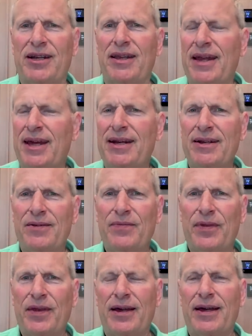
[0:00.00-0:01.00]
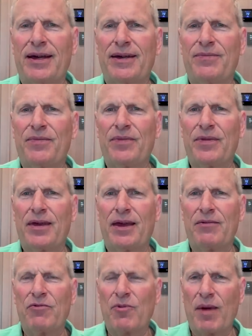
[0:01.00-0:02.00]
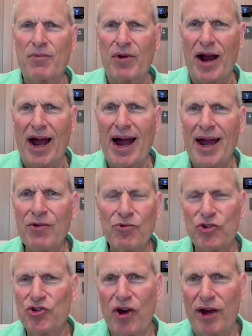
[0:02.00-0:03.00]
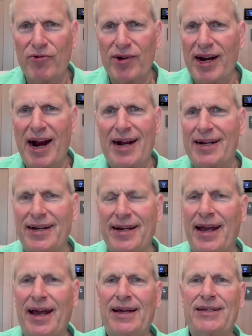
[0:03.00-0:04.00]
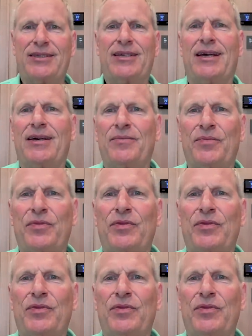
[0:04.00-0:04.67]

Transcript: And then uh, remember, I was not regarded as uh,